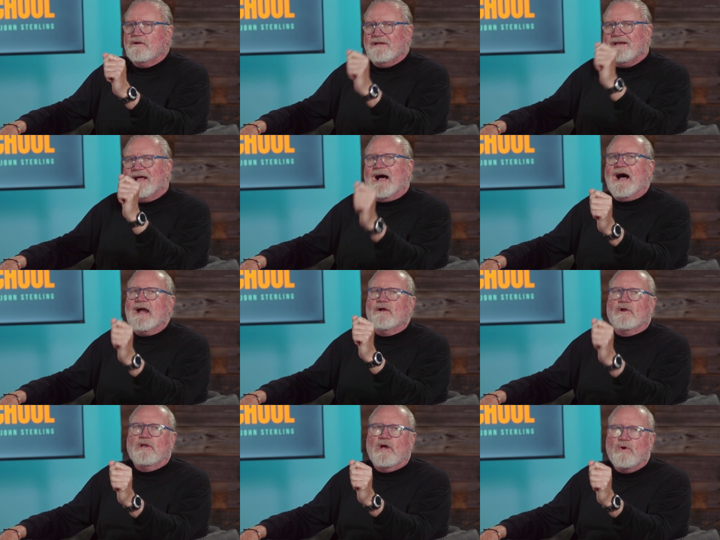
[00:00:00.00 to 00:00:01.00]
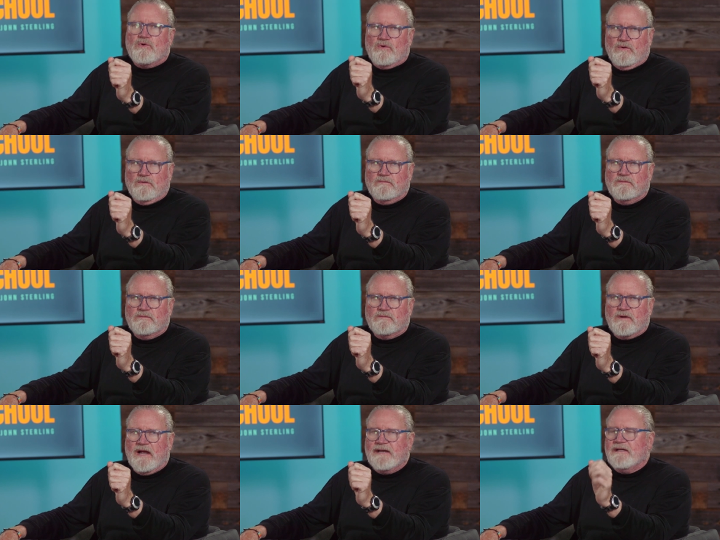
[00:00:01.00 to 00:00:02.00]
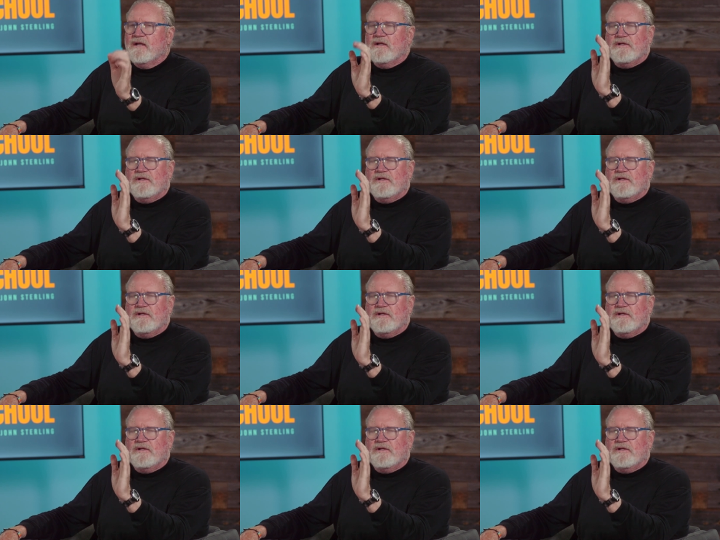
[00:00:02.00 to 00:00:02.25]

you need to hire local, right?